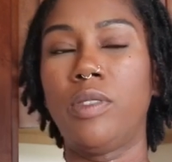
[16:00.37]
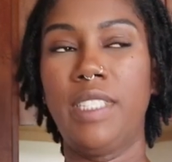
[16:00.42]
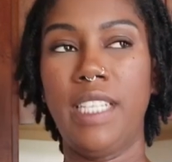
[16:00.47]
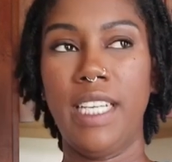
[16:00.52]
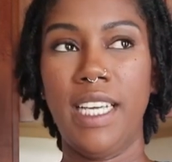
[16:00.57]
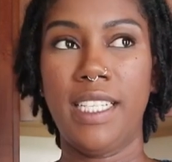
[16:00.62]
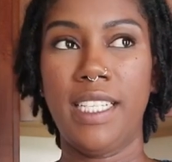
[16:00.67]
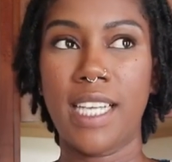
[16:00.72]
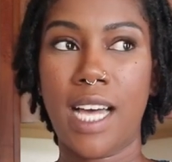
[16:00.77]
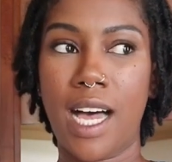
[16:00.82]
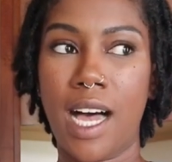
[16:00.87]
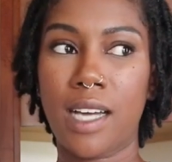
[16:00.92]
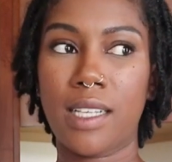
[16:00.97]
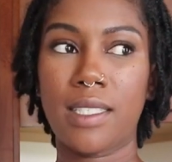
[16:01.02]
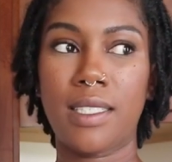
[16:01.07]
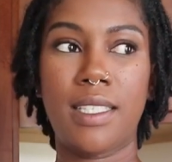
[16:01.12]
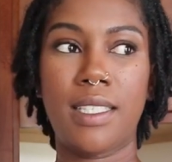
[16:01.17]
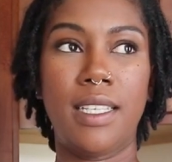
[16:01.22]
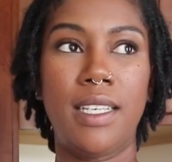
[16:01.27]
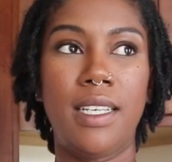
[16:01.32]

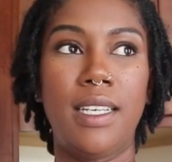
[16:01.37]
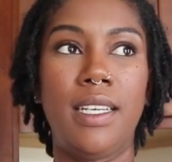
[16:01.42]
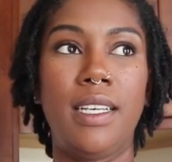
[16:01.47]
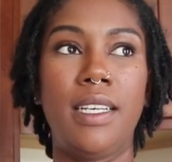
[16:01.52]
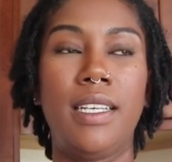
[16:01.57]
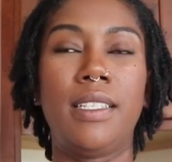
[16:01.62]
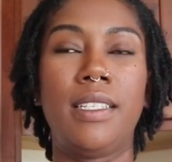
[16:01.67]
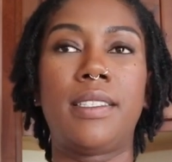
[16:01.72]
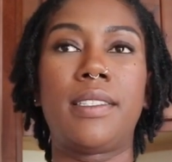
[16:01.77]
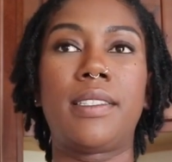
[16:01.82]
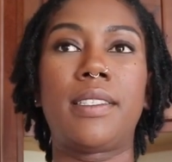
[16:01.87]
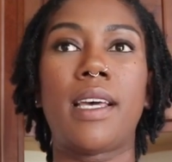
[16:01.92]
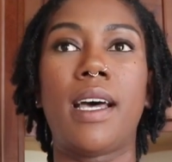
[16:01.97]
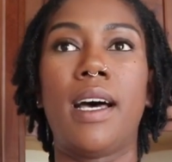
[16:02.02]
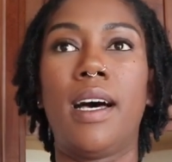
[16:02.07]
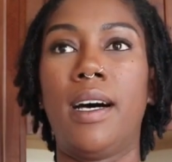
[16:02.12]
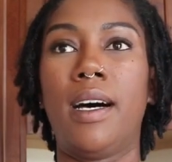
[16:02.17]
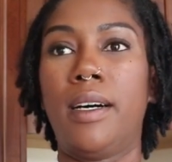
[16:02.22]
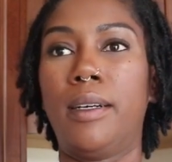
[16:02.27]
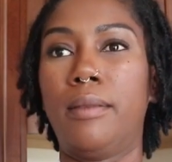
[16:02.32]
detoxes.
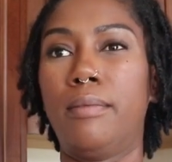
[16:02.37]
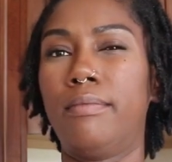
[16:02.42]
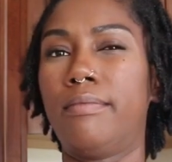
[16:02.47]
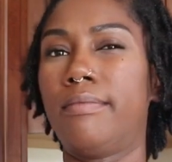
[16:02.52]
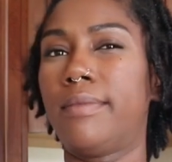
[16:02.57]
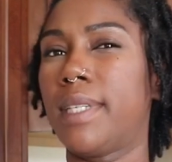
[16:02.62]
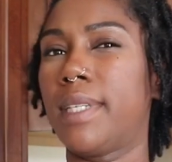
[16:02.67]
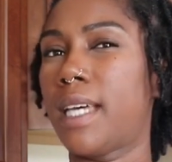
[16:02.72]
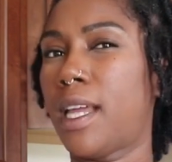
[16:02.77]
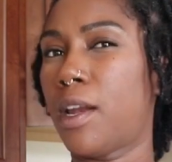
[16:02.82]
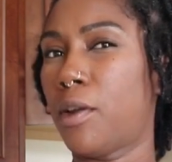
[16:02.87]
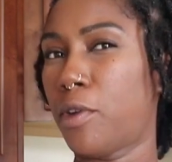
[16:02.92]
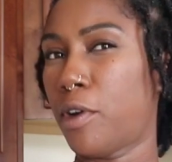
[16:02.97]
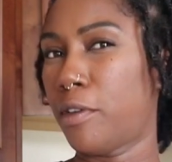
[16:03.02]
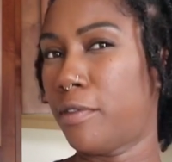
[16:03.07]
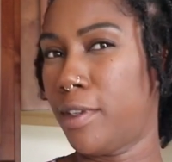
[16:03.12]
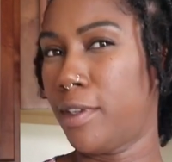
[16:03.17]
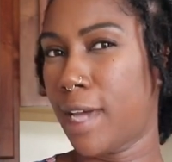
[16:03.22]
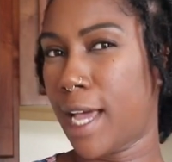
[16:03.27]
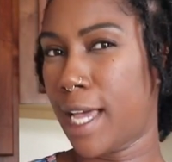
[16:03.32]
I don't know
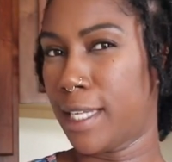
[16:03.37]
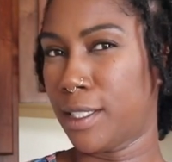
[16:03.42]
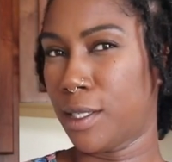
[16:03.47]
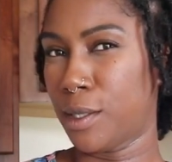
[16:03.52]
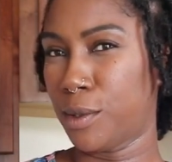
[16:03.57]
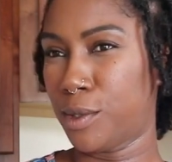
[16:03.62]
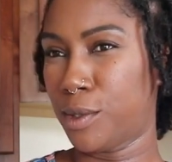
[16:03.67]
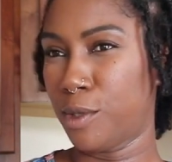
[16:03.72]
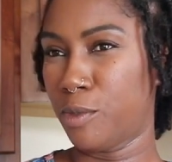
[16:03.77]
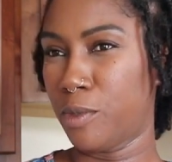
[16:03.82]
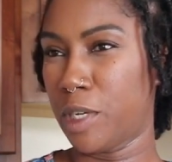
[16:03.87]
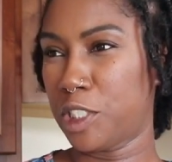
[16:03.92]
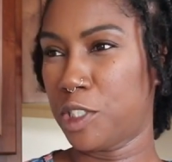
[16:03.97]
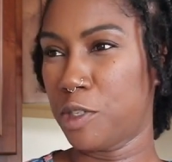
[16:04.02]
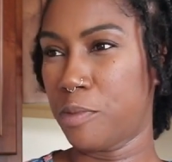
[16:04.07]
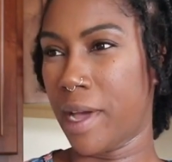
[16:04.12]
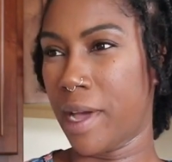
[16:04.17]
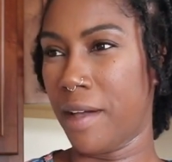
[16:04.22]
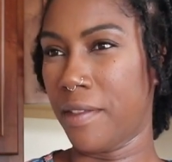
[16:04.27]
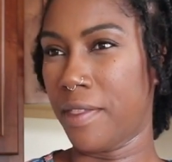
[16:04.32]
if you guys know too much
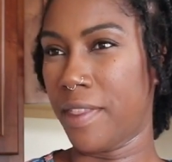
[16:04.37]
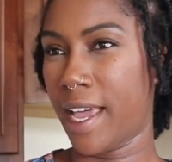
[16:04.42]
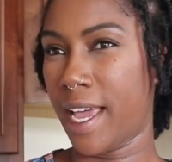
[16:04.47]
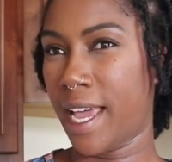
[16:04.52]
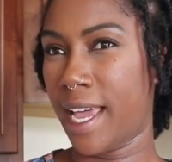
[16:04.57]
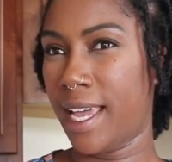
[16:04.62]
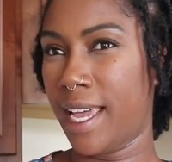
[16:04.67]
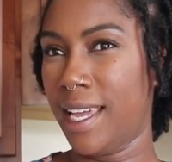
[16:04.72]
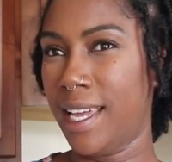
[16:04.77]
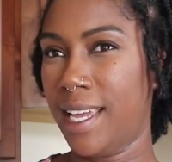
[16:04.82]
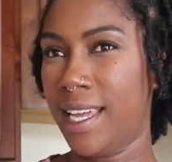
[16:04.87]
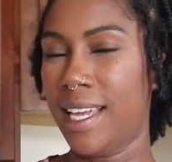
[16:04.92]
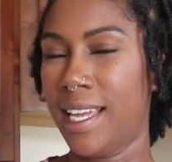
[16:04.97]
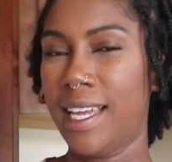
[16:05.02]
about that,